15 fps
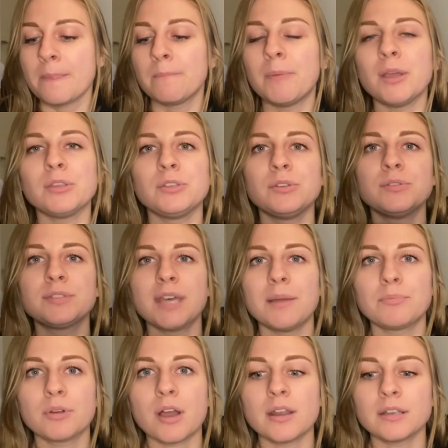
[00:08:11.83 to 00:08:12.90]
but use that
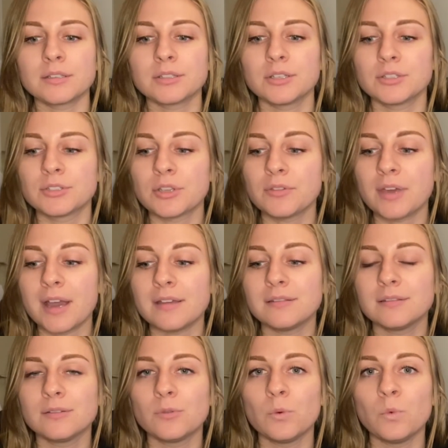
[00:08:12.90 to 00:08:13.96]
product so that
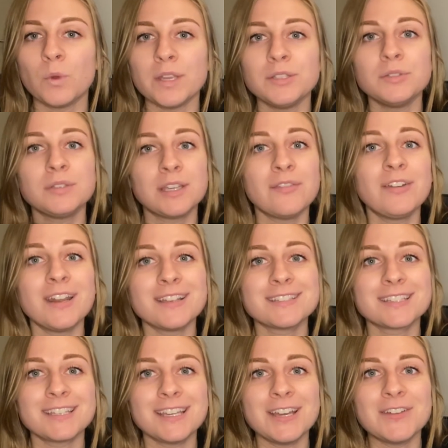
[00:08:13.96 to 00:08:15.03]
when you give it as
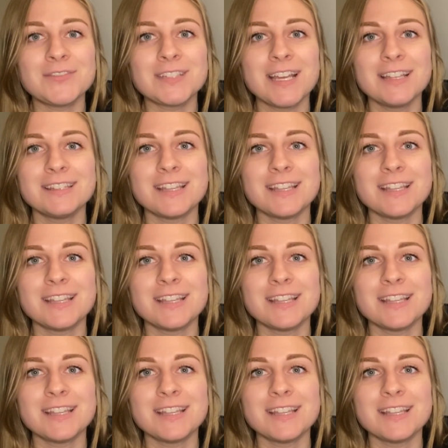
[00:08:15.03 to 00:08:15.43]
a gift,